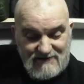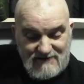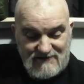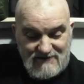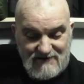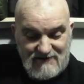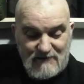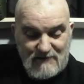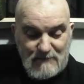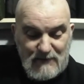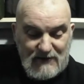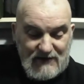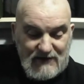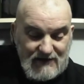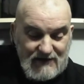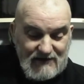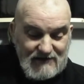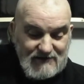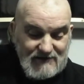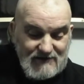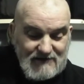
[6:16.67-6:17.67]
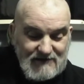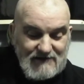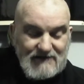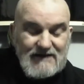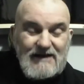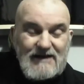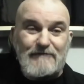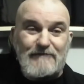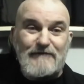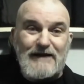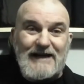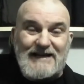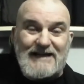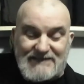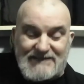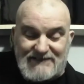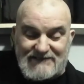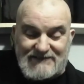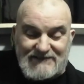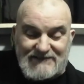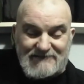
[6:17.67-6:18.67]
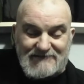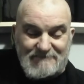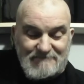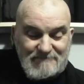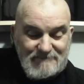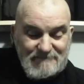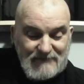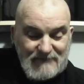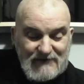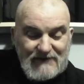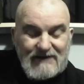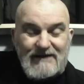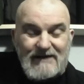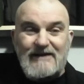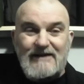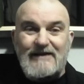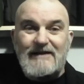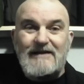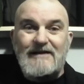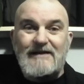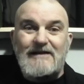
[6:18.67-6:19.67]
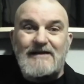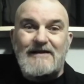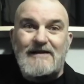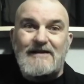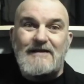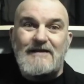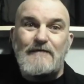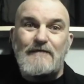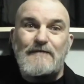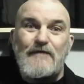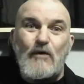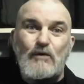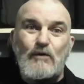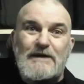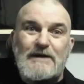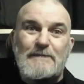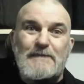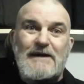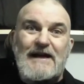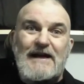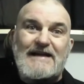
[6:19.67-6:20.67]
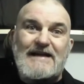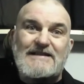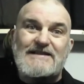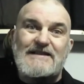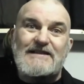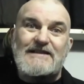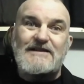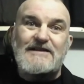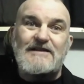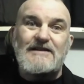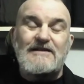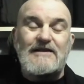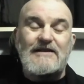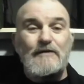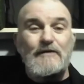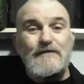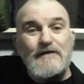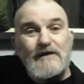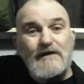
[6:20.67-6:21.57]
a pair of glasses, fold-up glasses. Now, if